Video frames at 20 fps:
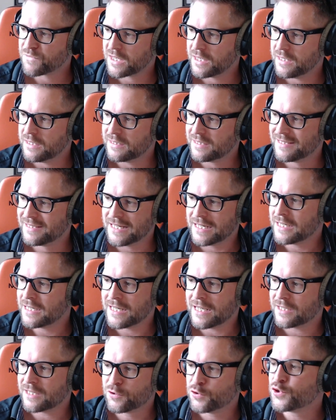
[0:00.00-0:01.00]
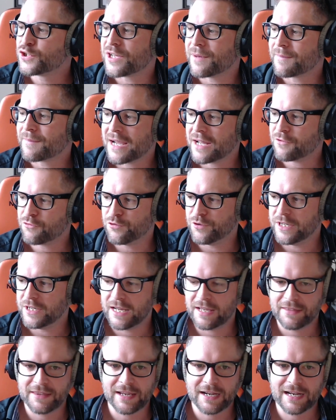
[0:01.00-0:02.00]
insignia to some country
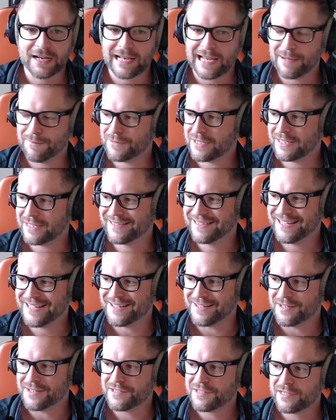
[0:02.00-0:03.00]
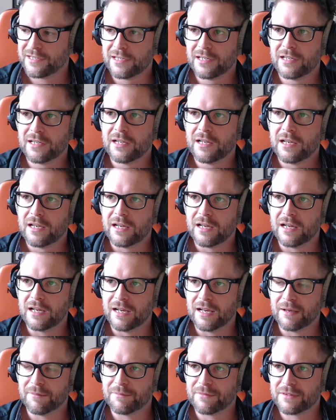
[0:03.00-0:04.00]
and then claimed it didn't.
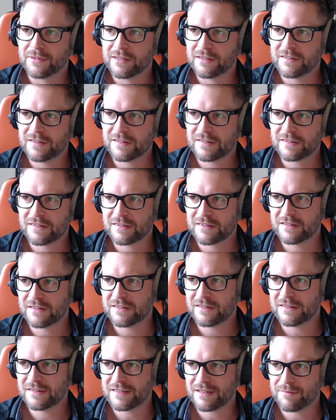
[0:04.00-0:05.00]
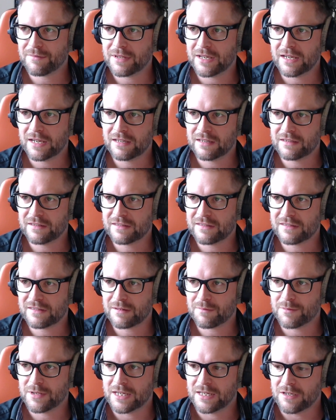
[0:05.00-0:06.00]
This is something
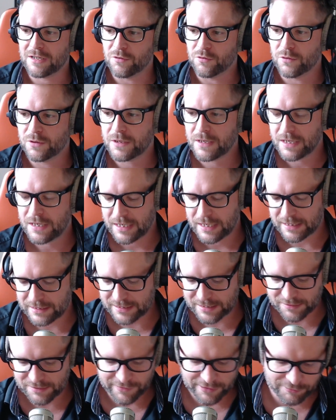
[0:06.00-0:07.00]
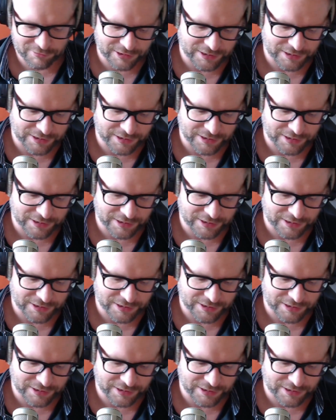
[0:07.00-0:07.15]
new, and it's very